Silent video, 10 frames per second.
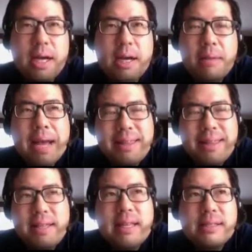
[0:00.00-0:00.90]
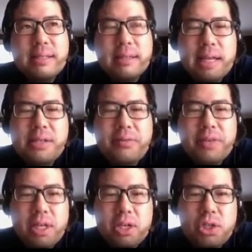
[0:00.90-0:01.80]
I think that's less of
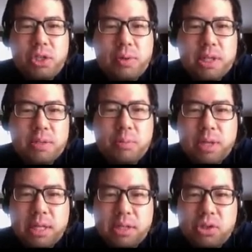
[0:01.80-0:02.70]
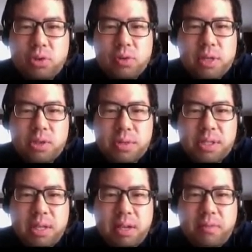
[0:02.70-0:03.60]
an issue. It's more that students
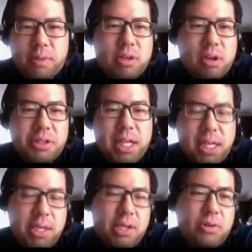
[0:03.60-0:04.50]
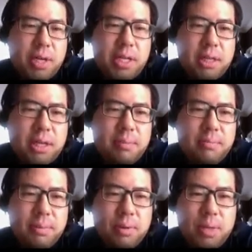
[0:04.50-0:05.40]
receive what's called the hidden
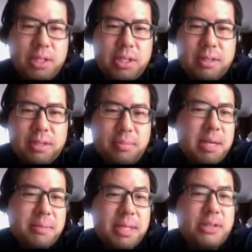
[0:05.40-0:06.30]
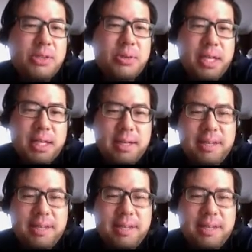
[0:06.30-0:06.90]
curriculum, which is sometimes not so hidden,